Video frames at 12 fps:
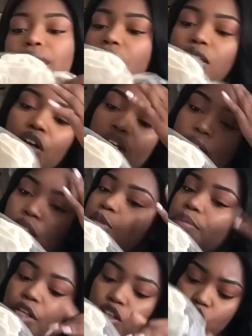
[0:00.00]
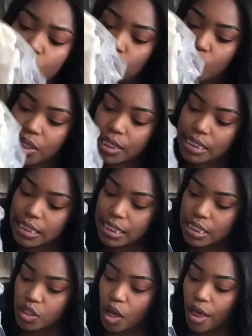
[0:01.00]
these are another pair of shorts.
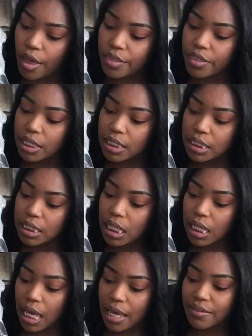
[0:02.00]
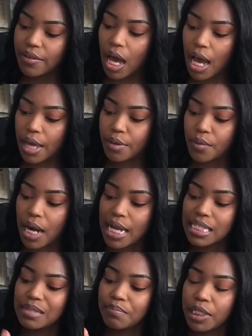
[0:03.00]
These are the Good Life high
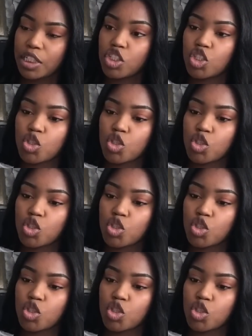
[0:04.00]
rise button